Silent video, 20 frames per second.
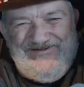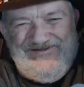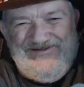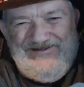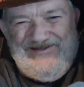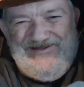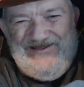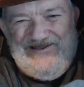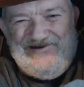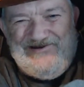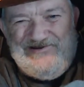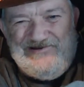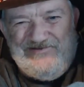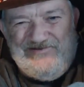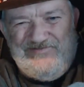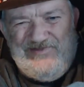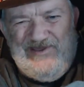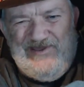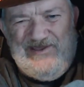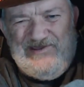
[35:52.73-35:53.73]
I need them.
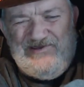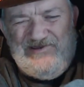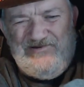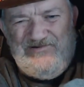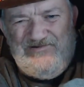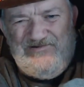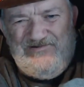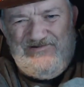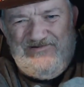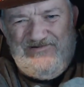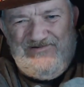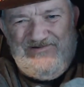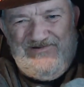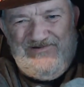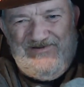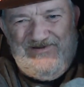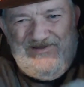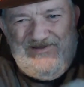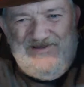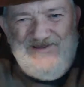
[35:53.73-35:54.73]
Thank you.
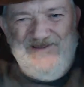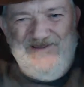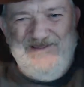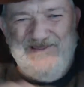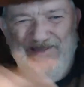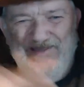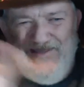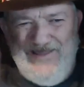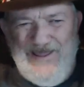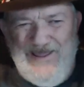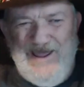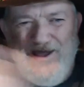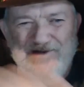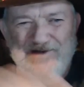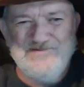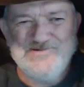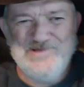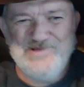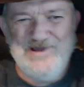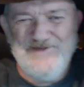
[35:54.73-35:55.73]

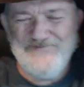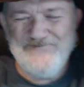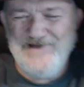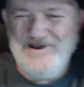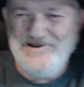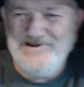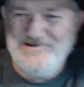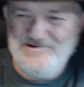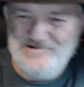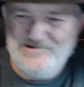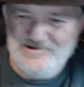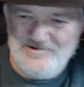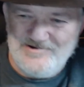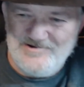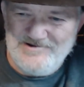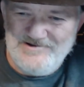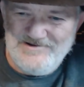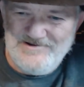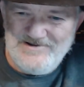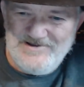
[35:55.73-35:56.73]
Adam's Life, how you
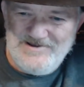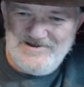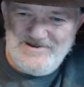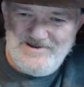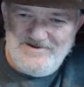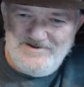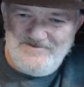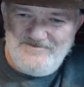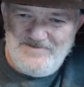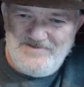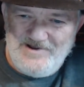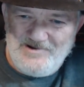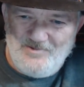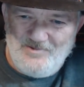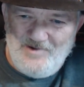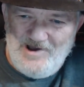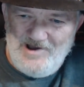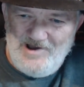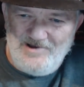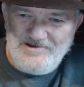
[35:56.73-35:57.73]
doing? Been a
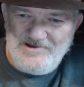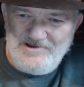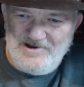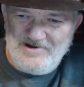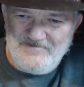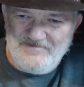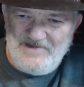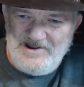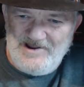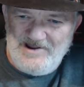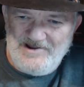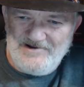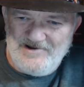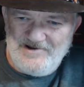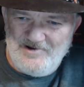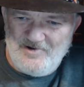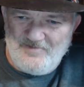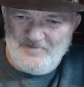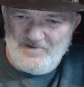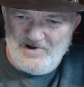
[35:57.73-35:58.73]
while, young man. I
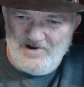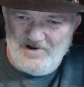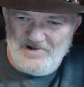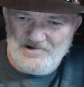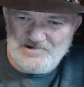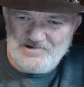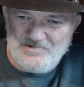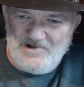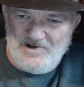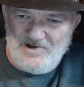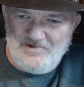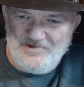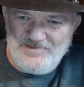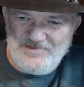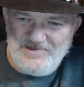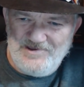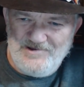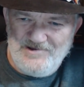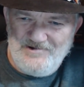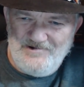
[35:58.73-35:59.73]
hope all is well with
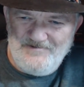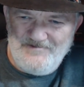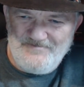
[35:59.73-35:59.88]
you.